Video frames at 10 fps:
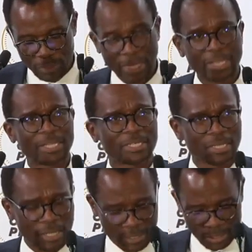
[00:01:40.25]
and the
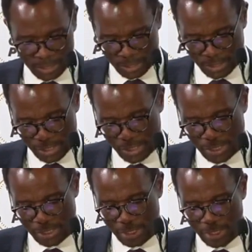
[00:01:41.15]
trust
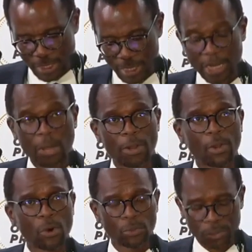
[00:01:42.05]
in our
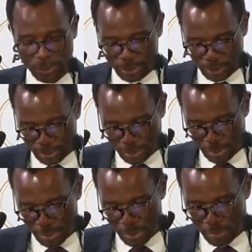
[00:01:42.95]
notes
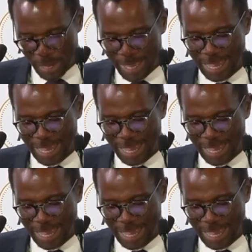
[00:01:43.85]
by